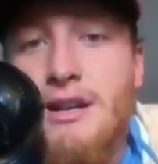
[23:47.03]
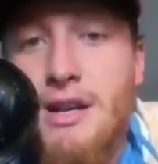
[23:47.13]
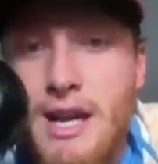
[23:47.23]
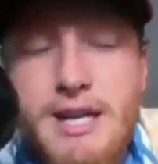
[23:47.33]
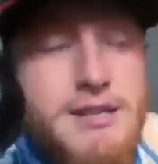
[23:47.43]

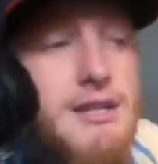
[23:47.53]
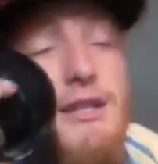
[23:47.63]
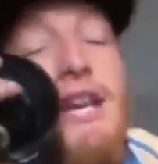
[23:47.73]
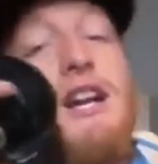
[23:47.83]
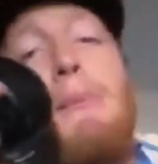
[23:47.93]
is
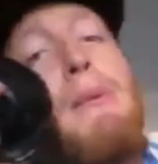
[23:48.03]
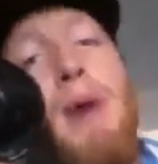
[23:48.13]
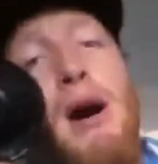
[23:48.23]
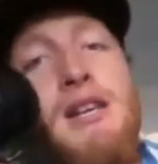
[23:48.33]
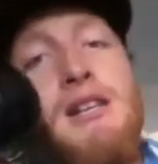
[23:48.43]
get a couple
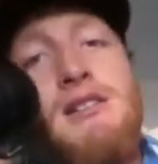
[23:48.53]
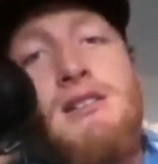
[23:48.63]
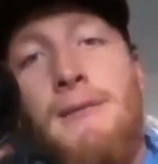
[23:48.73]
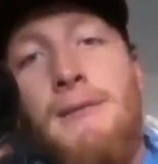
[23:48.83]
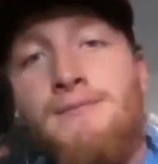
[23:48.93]

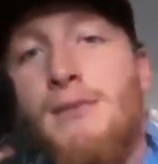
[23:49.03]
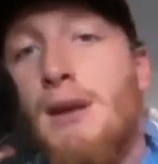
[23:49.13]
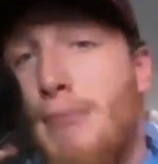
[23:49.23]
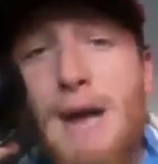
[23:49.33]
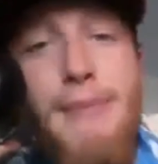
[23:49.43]
buddies,
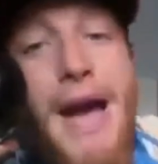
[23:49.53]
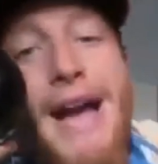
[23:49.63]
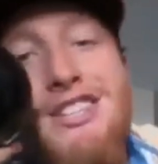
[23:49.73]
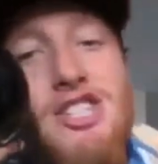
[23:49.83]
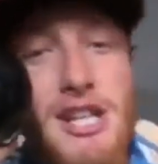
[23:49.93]
buy a
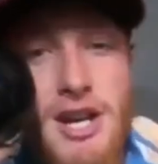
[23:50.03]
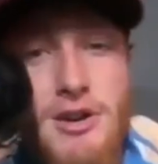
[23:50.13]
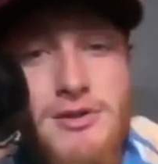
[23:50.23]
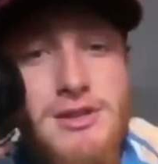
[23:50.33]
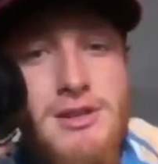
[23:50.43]
bag of
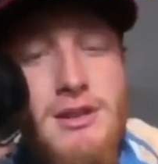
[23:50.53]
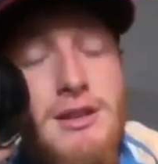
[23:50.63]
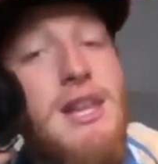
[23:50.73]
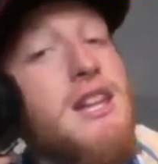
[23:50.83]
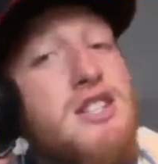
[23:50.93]
Cheetos,
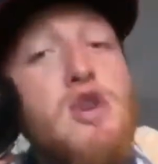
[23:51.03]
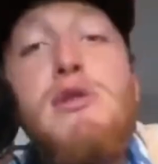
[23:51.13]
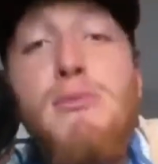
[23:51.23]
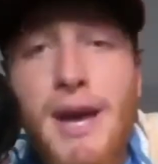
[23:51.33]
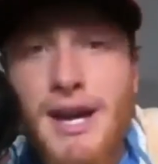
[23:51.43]
get a
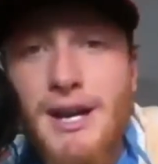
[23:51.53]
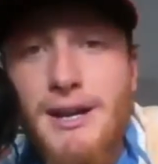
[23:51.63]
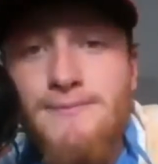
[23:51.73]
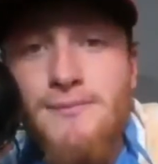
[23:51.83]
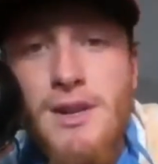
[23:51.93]
toothpick,
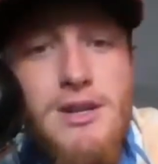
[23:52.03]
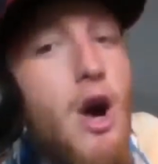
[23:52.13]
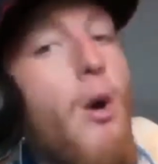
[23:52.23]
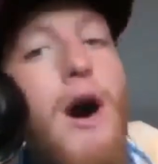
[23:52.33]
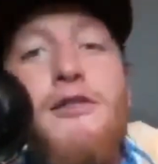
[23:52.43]

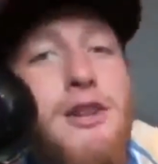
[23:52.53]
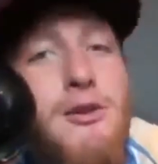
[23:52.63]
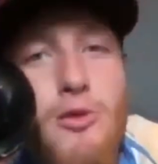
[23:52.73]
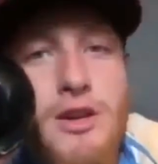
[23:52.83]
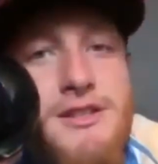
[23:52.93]
go off into the
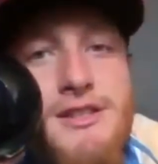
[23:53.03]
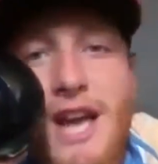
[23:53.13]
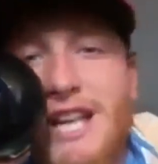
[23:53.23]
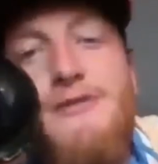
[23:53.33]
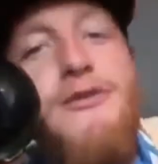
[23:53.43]
woods,
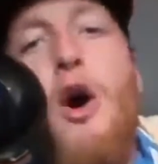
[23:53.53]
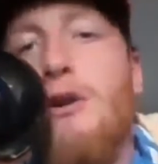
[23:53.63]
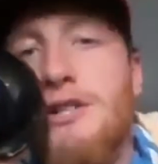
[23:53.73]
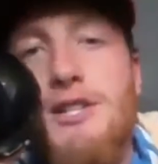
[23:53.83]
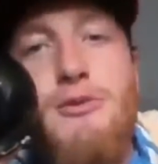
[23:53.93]
as
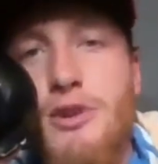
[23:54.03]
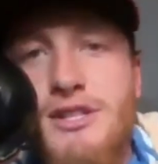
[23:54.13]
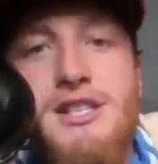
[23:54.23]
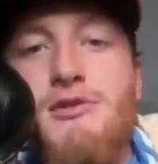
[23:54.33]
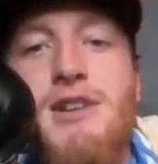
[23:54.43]
far into the
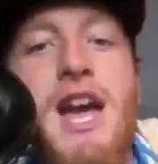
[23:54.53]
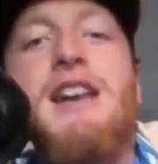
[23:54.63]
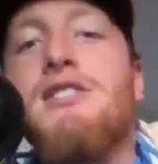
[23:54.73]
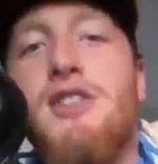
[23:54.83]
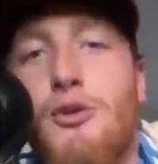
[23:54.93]
woods as you can,
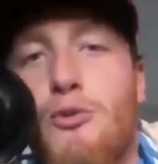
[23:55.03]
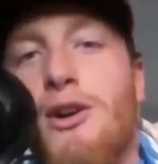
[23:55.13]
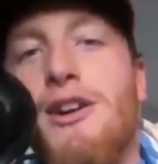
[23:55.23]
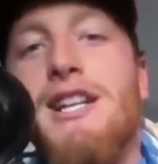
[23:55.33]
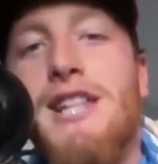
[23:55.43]
because you're
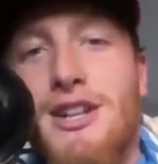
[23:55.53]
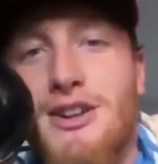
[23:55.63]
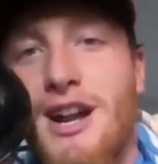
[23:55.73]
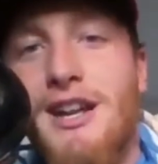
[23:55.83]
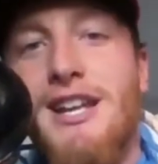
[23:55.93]
worried that you're
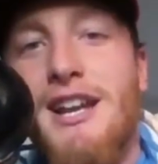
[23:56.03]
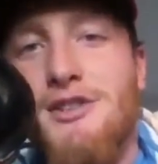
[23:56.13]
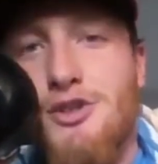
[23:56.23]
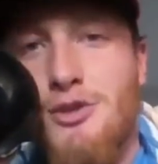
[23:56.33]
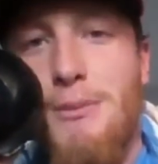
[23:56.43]
going to get
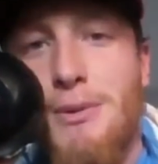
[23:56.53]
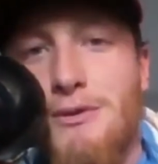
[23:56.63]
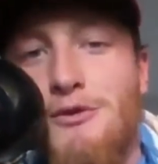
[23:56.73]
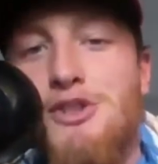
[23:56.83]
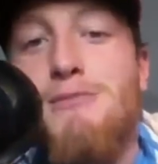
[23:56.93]
in trouble
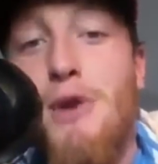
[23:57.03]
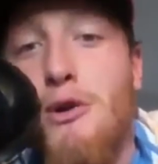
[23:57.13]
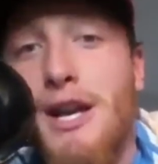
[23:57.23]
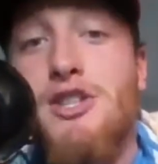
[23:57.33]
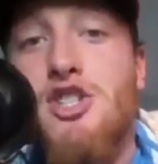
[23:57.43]
for
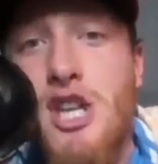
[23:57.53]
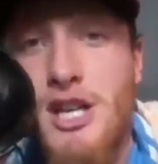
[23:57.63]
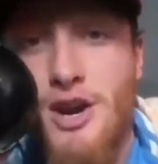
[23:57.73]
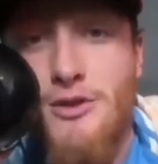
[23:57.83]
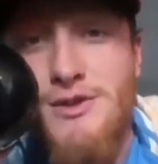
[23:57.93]
smoking
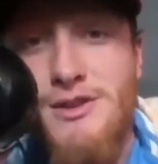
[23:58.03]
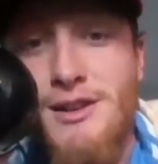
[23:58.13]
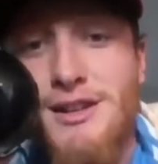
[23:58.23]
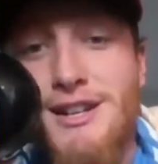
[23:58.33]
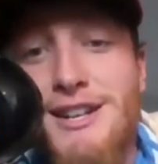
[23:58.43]
Cheetos.
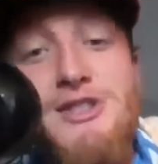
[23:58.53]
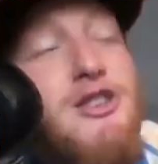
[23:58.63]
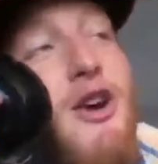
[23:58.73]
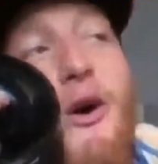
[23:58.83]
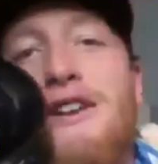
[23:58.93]
So
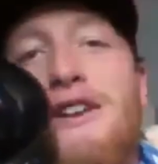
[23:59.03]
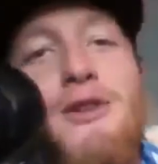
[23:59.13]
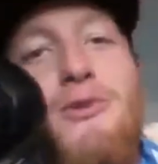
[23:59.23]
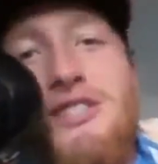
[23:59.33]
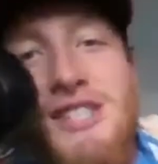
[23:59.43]
you go off into
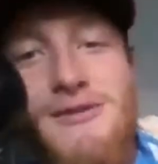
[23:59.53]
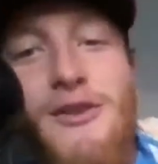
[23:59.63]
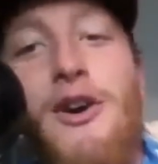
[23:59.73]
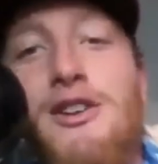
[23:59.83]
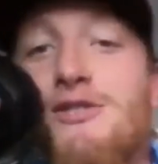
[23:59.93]
the woods as far as you